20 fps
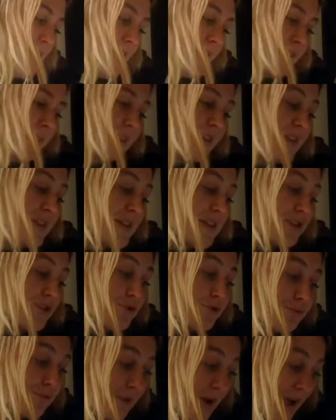Lily
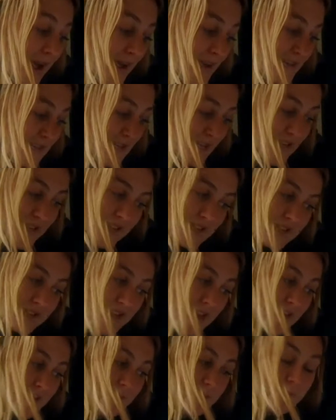tried to get
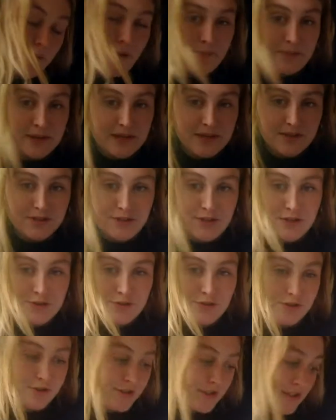excited about being
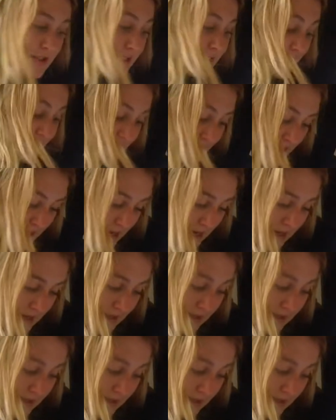Ginger's assistant.